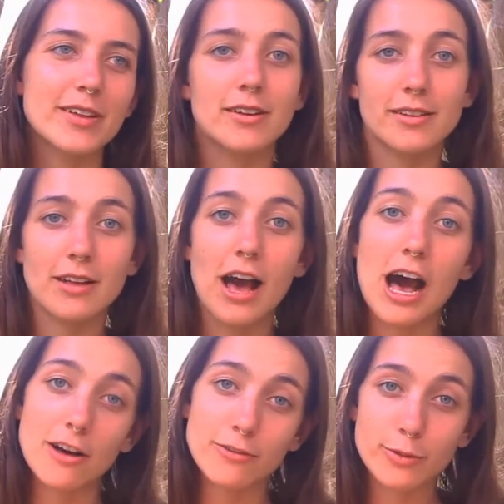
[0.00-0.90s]

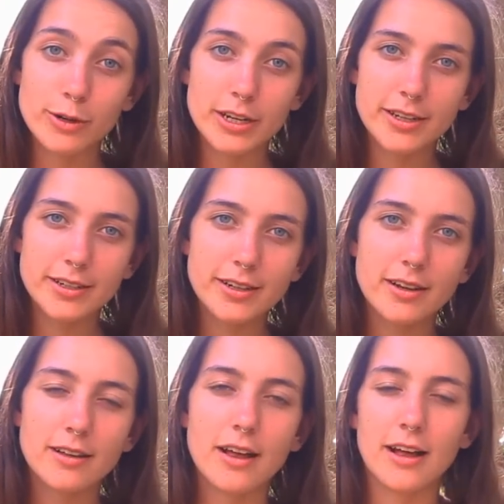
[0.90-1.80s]
half water,
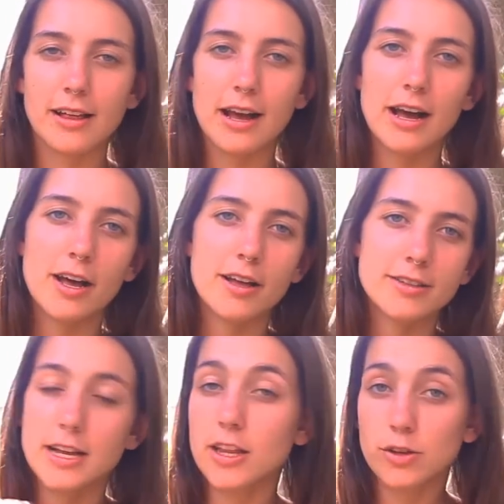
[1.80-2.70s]

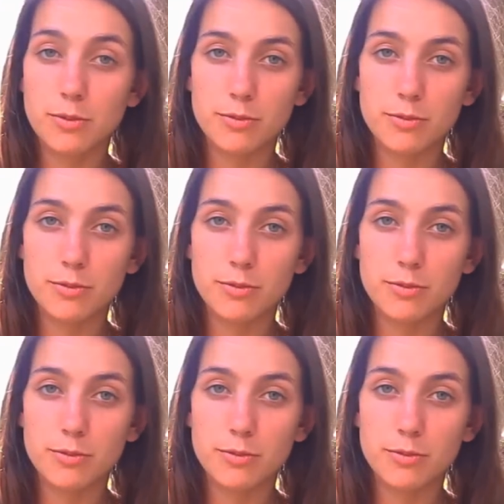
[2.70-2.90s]
diluted